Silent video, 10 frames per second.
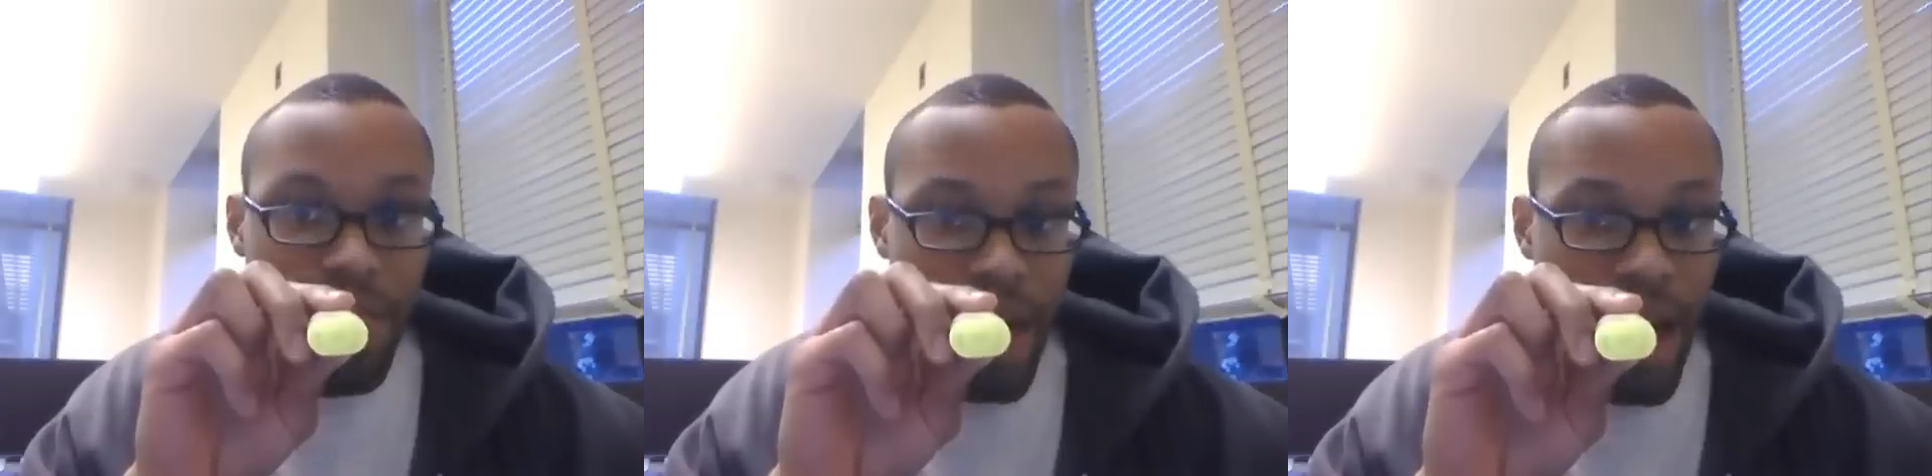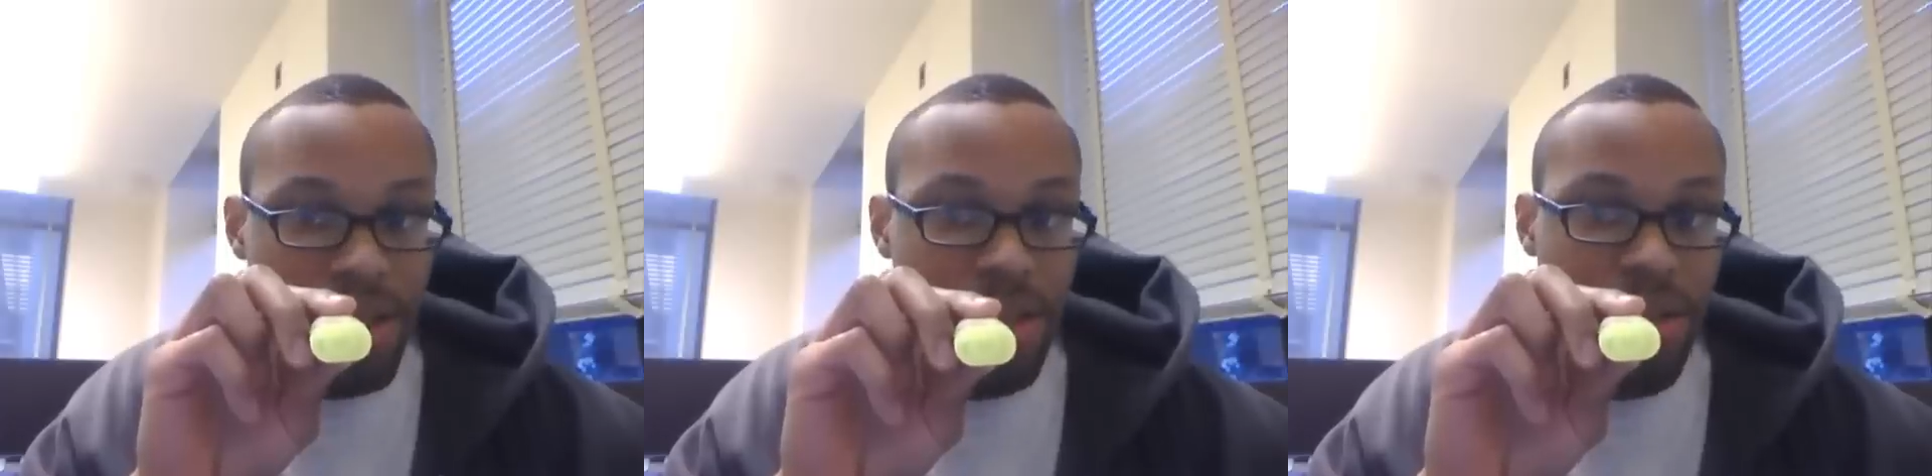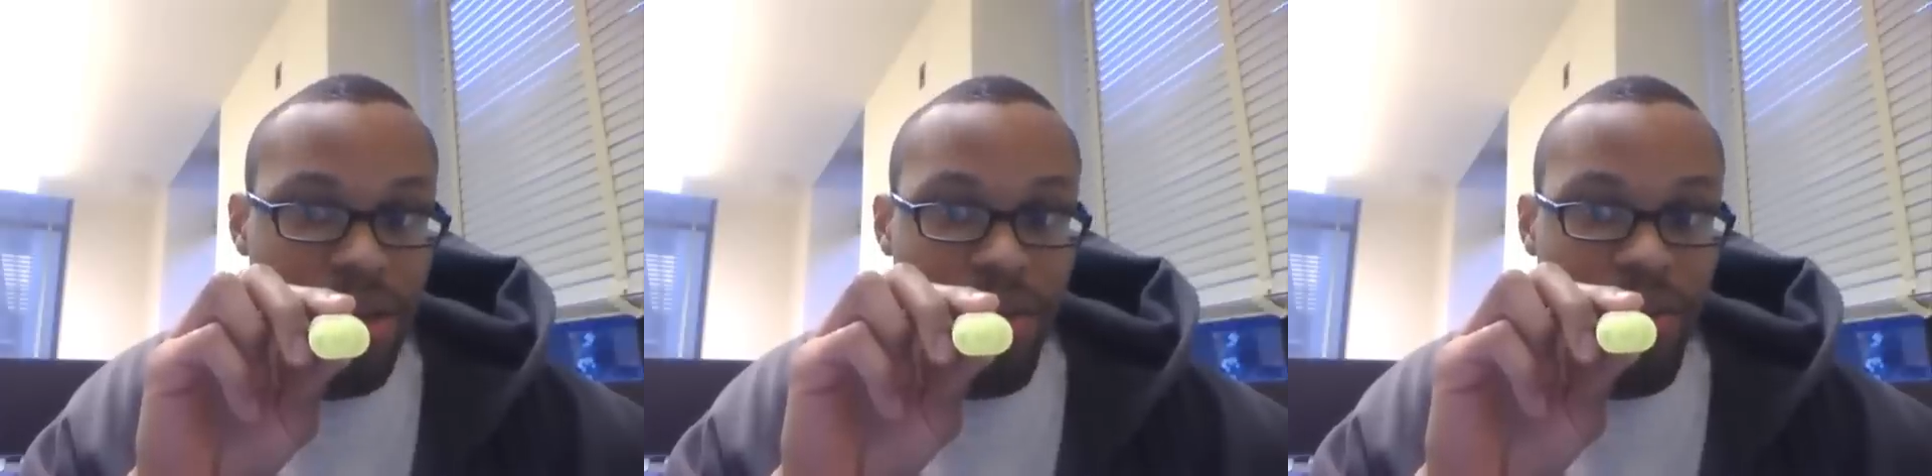
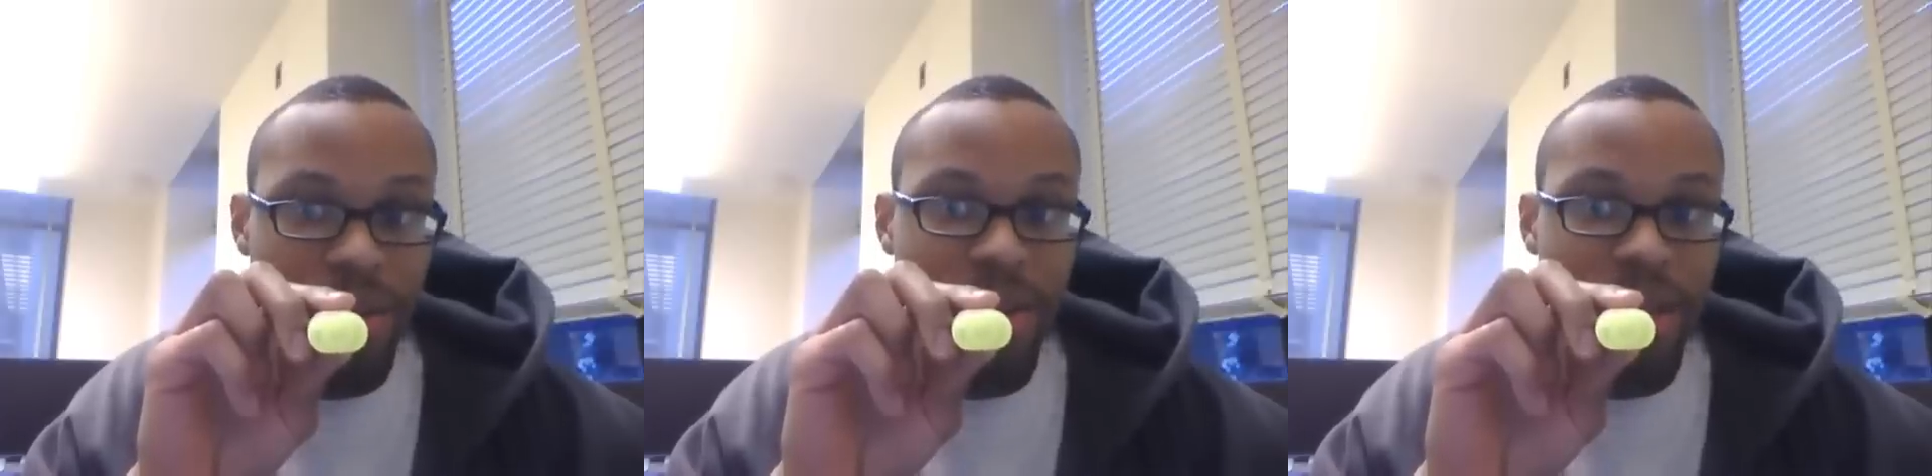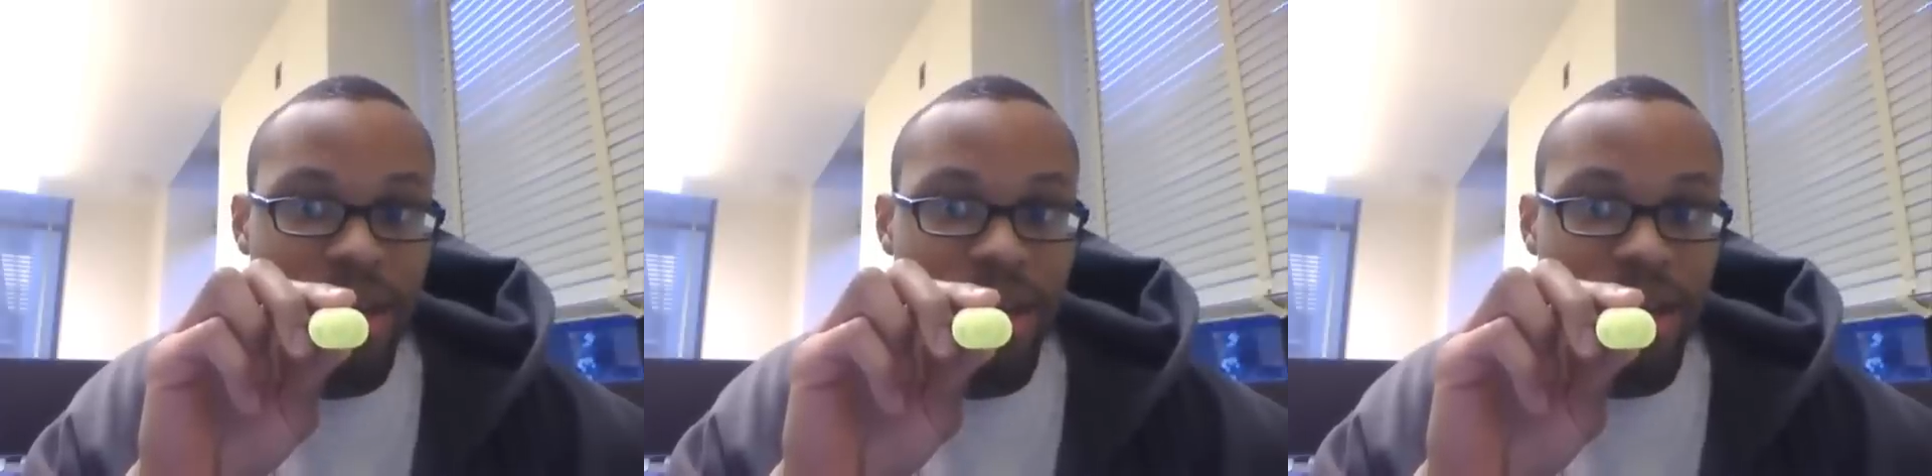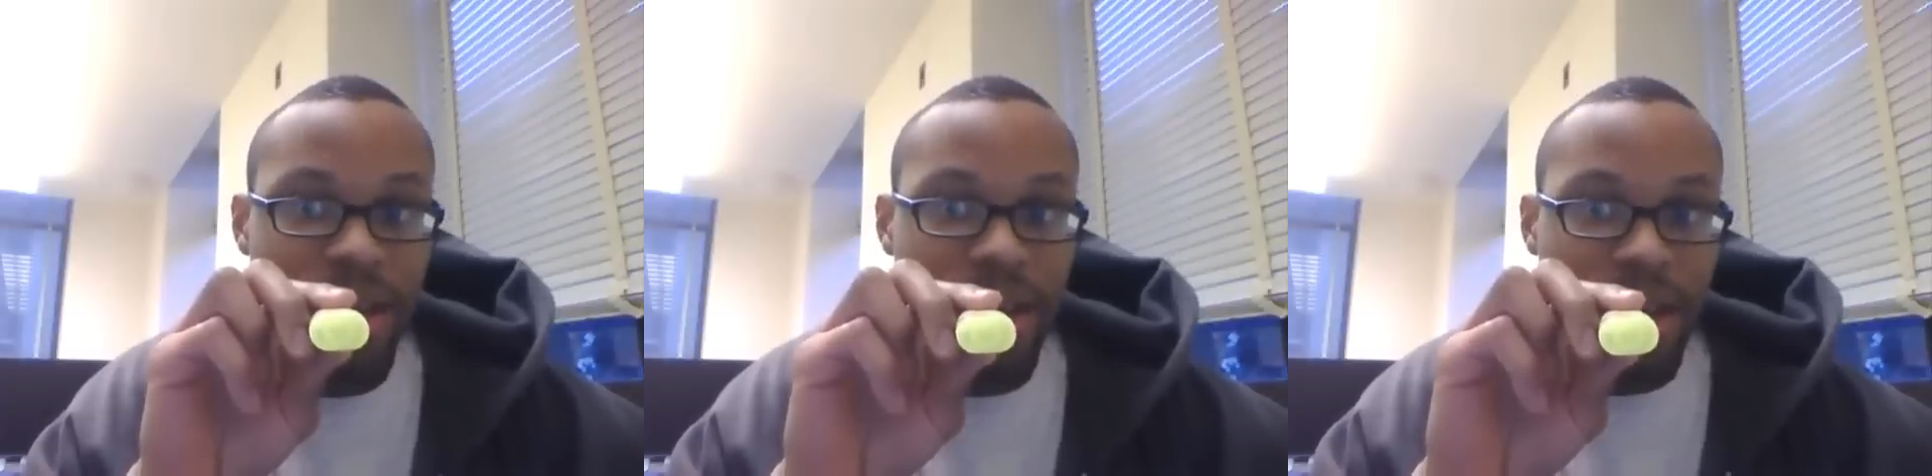concentrate on one
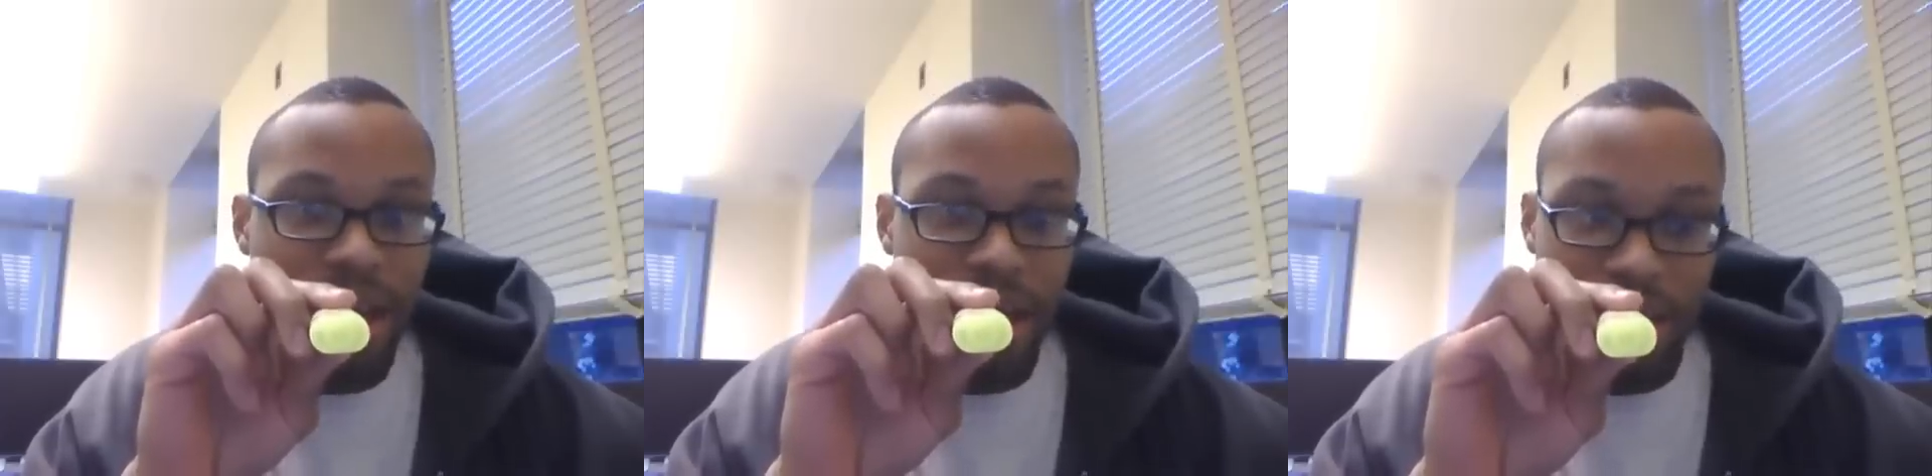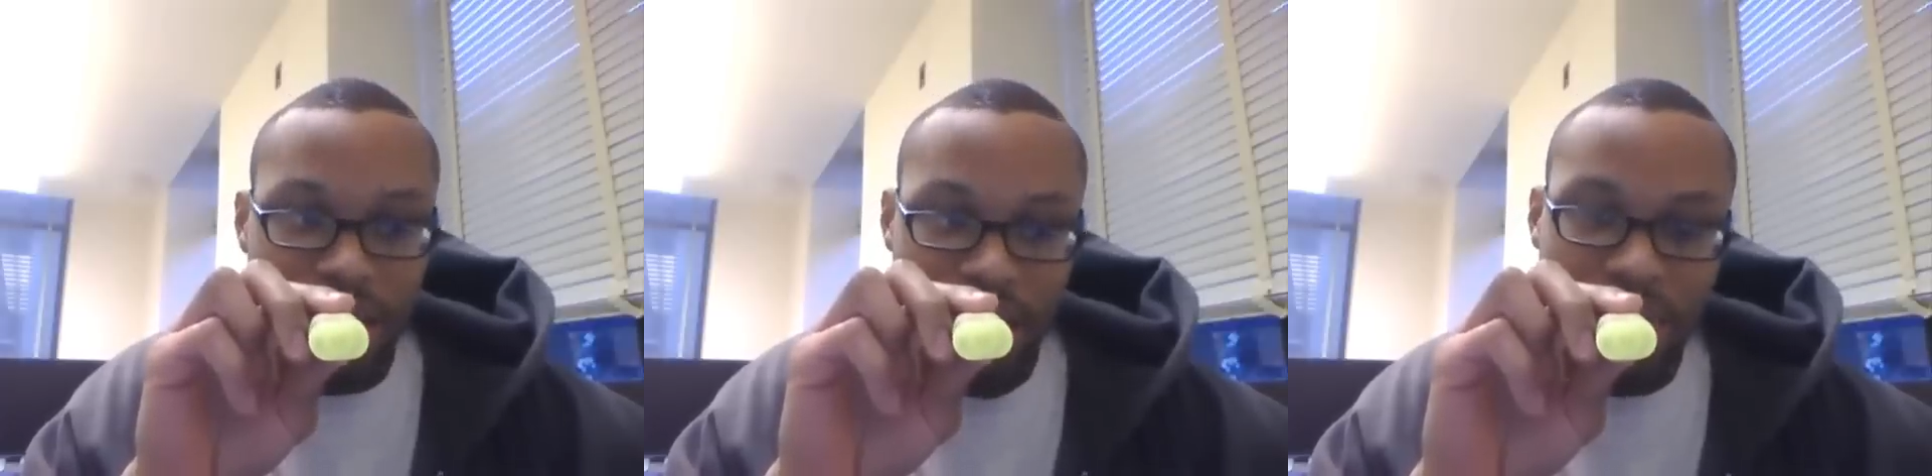thing and